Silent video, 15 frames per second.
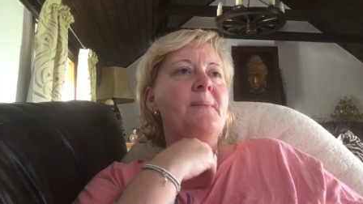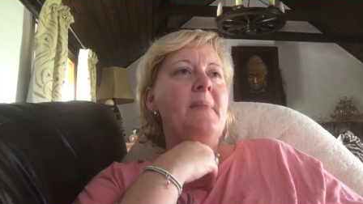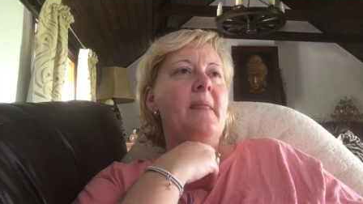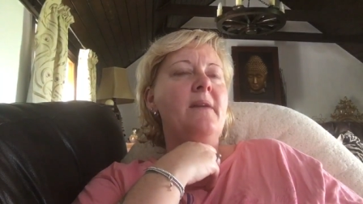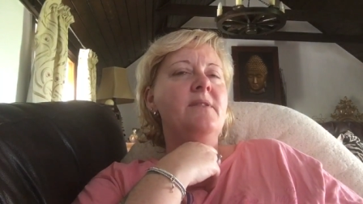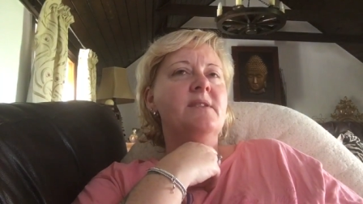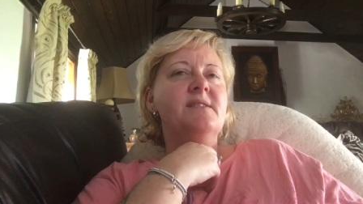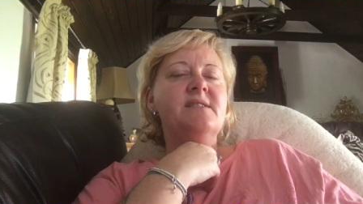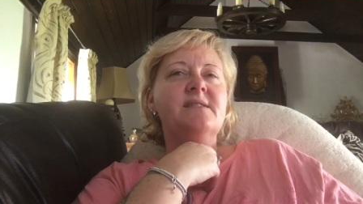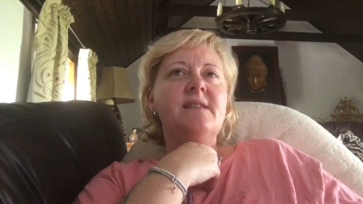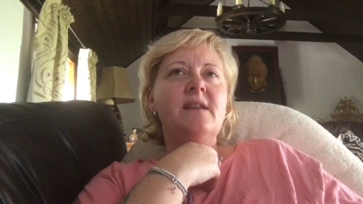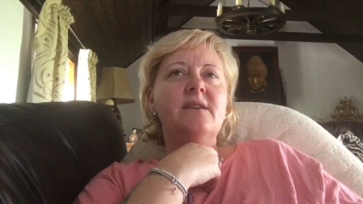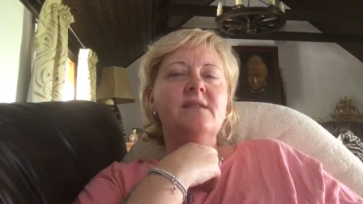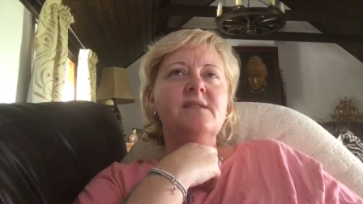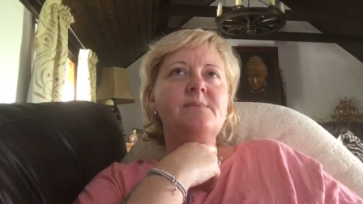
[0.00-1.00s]
And
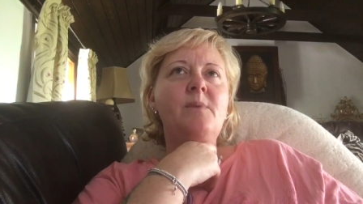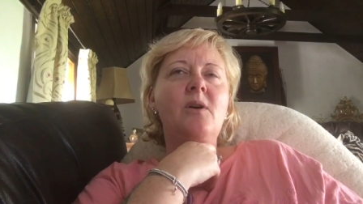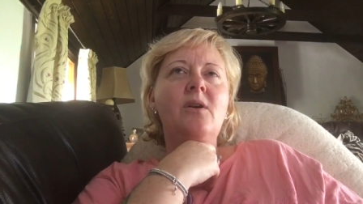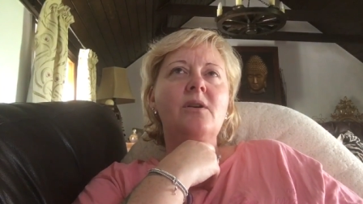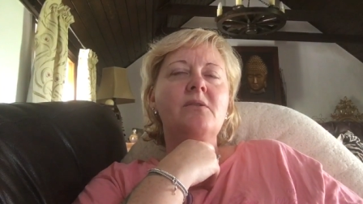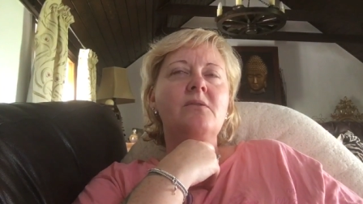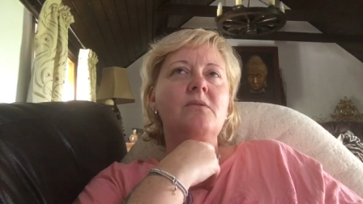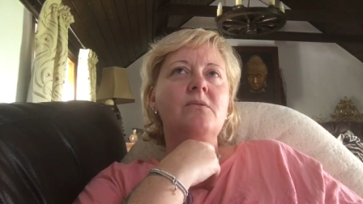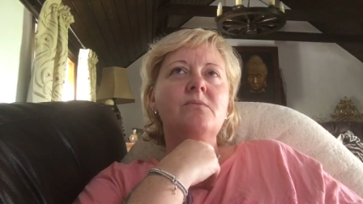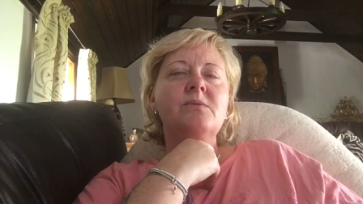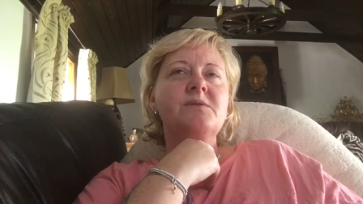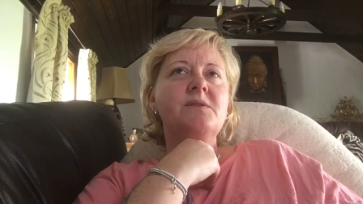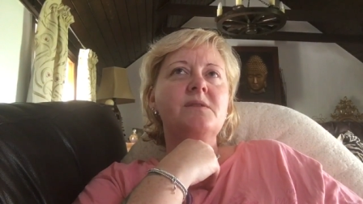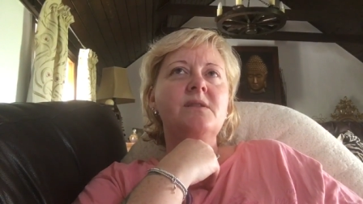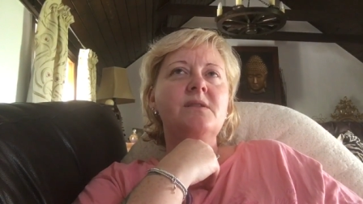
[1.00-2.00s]
their smile
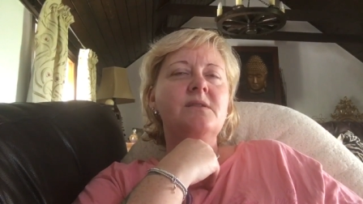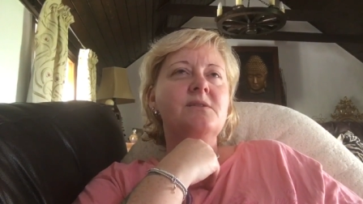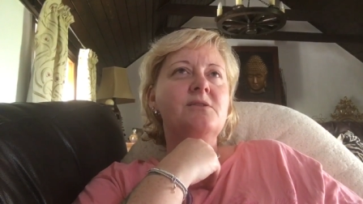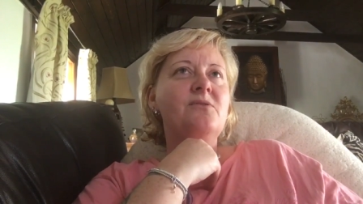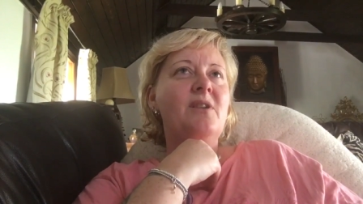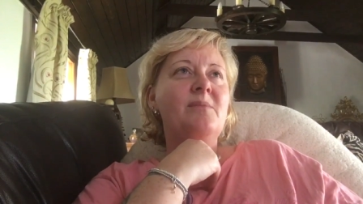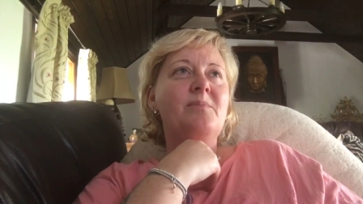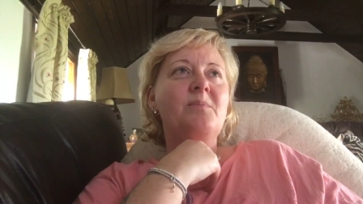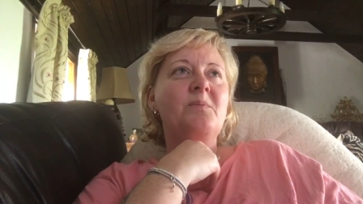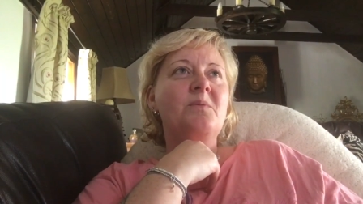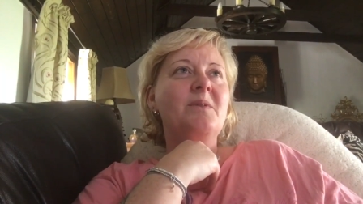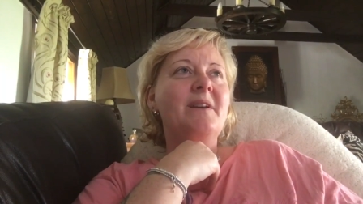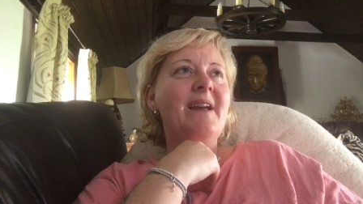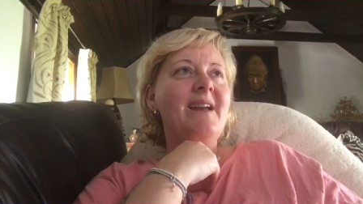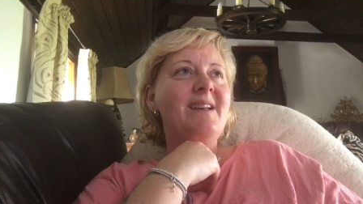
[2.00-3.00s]
was indescribable
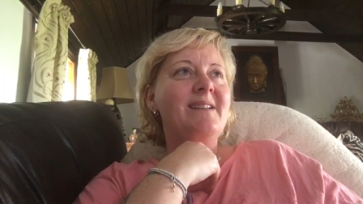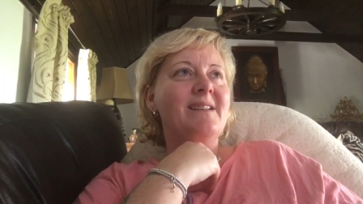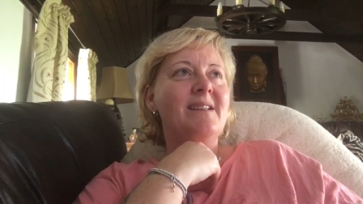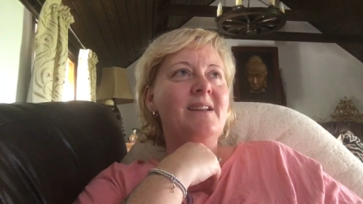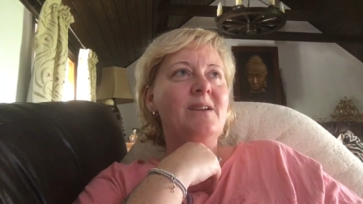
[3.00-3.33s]
again.